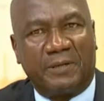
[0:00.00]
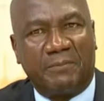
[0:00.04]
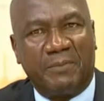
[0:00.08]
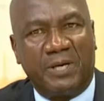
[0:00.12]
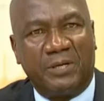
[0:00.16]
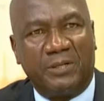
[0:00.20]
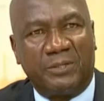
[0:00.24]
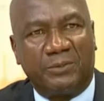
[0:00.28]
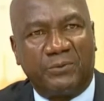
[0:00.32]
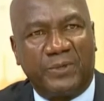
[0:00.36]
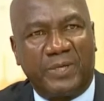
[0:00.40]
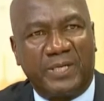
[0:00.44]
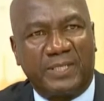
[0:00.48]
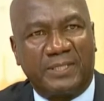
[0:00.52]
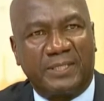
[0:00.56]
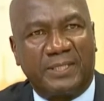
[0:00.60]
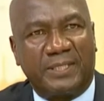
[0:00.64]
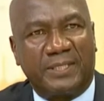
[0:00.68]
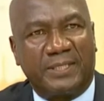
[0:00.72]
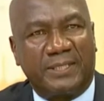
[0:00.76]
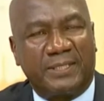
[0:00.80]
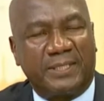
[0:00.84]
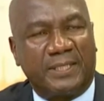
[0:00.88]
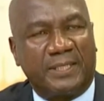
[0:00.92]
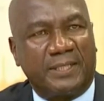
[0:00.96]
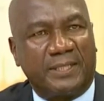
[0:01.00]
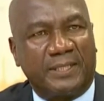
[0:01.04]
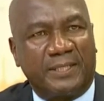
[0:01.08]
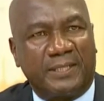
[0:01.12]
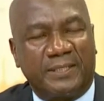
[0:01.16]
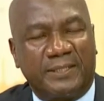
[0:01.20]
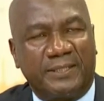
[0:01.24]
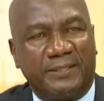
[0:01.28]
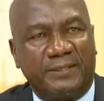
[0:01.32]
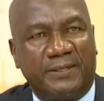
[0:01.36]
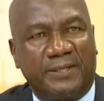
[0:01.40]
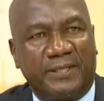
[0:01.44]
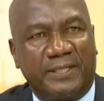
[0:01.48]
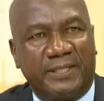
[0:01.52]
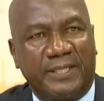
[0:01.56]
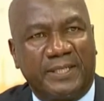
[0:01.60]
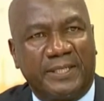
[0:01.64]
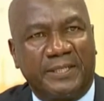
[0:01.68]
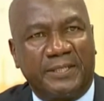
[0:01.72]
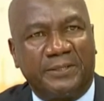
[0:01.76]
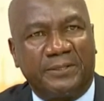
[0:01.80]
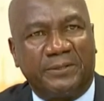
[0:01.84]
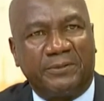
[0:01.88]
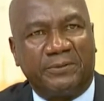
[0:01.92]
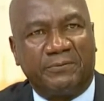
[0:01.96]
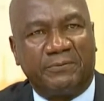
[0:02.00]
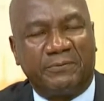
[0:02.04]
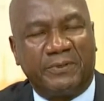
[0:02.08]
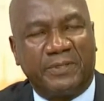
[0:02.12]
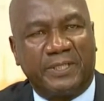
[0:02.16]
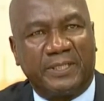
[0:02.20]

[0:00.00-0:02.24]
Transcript: are bound to exit, at the end of,